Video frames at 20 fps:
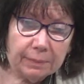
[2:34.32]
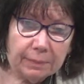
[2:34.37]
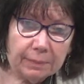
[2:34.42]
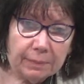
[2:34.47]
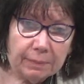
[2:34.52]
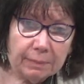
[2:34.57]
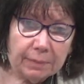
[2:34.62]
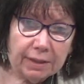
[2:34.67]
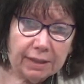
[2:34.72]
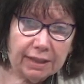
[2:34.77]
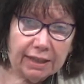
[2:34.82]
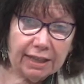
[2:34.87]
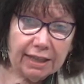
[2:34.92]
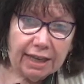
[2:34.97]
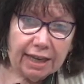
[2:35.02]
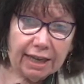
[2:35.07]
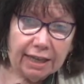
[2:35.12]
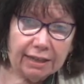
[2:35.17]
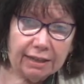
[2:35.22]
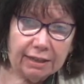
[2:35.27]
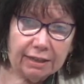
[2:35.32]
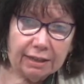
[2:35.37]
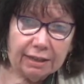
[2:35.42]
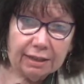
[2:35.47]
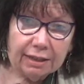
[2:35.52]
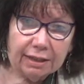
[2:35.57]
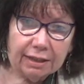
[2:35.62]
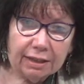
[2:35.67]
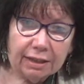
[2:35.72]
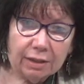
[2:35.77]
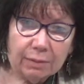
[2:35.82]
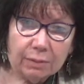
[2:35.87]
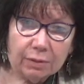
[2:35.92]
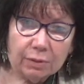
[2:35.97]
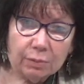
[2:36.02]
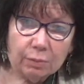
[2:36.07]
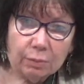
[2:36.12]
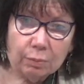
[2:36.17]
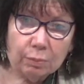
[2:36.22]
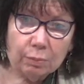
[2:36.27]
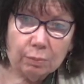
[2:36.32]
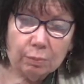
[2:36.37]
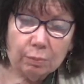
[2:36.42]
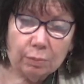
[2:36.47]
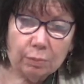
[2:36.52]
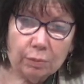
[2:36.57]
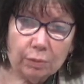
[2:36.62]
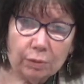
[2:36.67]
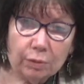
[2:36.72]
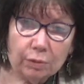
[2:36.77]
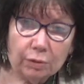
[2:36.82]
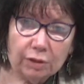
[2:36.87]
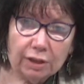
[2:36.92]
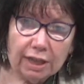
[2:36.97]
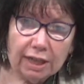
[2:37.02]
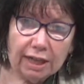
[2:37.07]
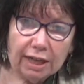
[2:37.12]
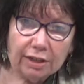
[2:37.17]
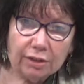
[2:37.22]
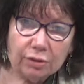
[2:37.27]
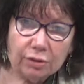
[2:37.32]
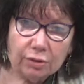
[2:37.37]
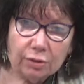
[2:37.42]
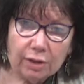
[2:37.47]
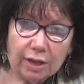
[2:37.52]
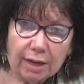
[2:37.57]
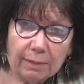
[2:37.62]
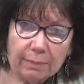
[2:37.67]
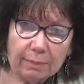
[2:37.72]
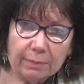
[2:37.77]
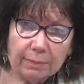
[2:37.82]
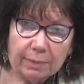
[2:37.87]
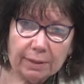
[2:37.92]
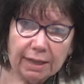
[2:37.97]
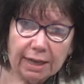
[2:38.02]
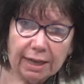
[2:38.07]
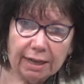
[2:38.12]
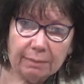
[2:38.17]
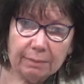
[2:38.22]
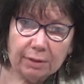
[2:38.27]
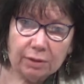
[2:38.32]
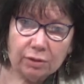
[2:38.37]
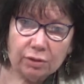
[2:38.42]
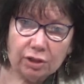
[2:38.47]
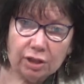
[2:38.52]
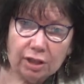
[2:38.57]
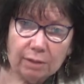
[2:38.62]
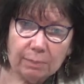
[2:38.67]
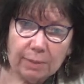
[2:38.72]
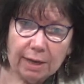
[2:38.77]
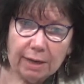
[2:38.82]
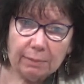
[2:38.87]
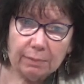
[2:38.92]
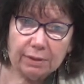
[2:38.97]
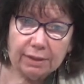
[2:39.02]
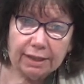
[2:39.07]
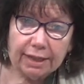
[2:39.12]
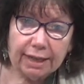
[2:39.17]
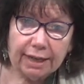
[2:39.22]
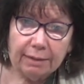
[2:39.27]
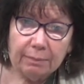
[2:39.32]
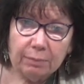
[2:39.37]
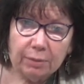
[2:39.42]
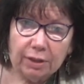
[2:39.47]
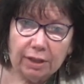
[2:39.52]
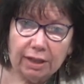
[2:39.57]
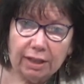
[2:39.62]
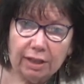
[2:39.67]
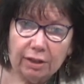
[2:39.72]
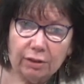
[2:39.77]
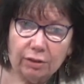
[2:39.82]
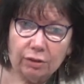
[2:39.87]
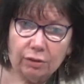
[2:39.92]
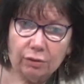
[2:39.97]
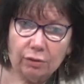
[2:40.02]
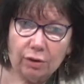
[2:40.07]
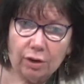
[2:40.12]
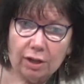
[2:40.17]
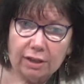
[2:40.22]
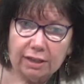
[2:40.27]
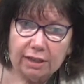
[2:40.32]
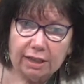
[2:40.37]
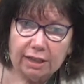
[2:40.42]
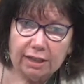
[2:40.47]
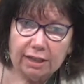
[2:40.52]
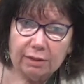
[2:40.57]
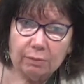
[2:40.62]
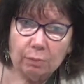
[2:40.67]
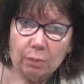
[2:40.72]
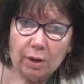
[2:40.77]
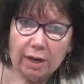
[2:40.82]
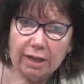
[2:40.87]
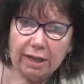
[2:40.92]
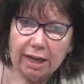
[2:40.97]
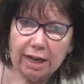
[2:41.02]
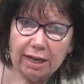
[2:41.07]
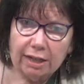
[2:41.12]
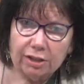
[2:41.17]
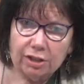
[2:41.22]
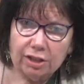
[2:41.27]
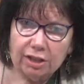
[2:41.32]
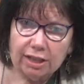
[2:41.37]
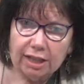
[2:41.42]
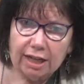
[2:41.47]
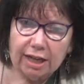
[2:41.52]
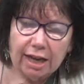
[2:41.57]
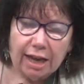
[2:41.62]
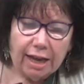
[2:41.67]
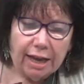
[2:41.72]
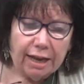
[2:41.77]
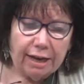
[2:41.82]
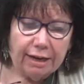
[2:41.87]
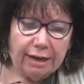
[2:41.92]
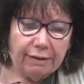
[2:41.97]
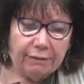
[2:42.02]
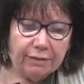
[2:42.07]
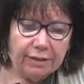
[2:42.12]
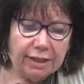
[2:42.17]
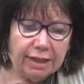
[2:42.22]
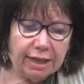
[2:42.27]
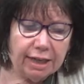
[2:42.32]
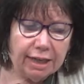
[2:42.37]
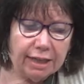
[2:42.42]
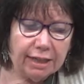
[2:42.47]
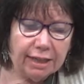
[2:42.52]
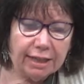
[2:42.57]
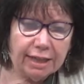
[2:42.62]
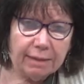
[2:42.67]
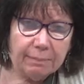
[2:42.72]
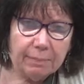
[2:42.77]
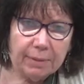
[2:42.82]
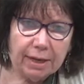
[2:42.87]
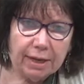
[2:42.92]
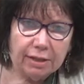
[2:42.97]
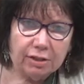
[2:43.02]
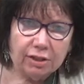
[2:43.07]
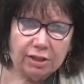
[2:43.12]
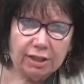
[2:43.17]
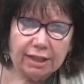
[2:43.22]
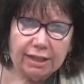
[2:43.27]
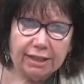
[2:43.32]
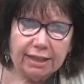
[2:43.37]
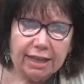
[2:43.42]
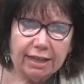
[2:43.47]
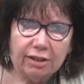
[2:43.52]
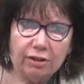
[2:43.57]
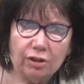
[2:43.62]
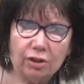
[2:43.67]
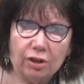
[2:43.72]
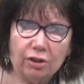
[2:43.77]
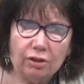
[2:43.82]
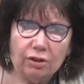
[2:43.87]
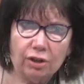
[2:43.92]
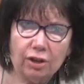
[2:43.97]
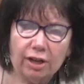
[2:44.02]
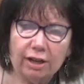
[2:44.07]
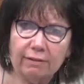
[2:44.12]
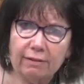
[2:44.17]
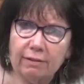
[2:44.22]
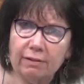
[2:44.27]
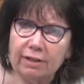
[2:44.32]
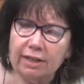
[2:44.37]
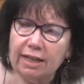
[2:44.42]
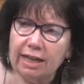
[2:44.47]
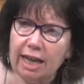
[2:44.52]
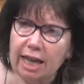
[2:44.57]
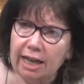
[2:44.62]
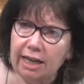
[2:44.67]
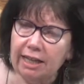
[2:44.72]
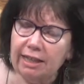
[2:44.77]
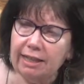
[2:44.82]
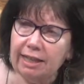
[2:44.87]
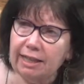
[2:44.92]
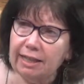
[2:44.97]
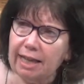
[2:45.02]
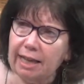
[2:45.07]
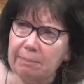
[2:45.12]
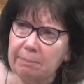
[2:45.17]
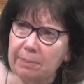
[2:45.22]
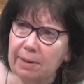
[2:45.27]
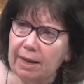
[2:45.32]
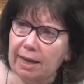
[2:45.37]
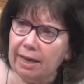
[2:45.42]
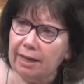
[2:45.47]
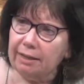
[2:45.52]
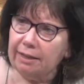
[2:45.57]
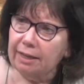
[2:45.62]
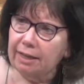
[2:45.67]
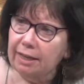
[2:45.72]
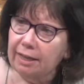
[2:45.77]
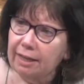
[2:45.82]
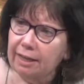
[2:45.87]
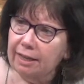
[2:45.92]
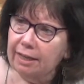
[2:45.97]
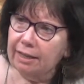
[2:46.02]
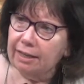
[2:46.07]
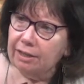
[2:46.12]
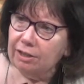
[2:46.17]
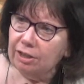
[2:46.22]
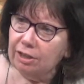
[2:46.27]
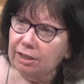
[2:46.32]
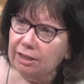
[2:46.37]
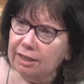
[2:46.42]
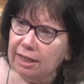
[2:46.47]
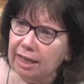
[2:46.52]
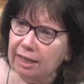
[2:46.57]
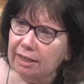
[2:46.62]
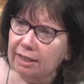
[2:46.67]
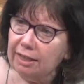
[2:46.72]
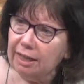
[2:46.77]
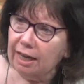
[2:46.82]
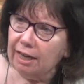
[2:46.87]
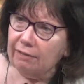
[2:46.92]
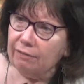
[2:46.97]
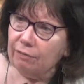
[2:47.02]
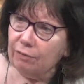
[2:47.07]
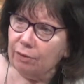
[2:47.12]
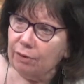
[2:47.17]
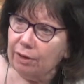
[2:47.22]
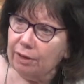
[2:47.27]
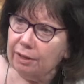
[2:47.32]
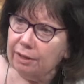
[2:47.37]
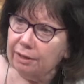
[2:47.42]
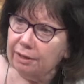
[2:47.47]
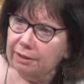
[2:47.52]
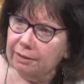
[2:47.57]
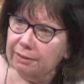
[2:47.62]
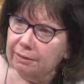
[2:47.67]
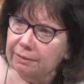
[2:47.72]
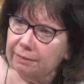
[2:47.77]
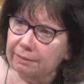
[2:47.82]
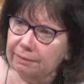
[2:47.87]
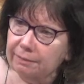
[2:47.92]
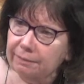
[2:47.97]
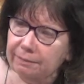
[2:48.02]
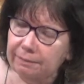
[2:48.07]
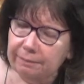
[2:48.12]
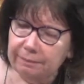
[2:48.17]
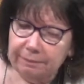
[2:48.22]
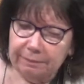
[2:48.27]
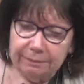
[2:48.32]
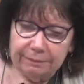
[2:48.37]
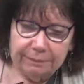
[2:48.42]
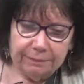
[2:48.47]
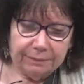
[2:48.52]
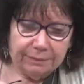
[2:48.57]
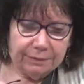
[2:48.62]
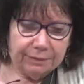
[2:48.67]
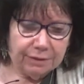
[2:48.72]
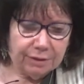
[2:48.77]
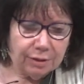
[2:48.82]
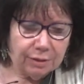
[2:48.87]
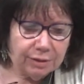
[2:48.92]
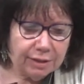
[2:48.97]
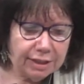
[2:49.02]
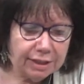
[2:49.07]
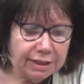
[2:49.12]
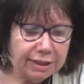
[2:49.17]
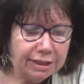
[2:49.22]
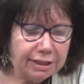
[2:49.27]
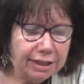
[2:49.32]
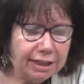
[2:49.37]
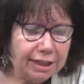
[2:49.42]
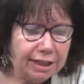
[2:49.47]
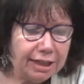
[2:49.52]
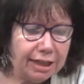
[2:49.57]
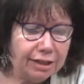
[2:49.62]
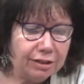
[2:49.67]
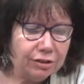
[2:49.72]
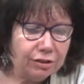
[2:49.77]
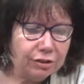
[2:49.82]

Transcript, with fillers: But at the end, there was a teenager who came up to me and handed me her sheet of paper and said, I didn't put anything on the cross. And I said, Why not? She said, Never did anything that bad. She said, I sat and thought and thought. I never did anything that bad. Jesus had to die for it. So says a teenager.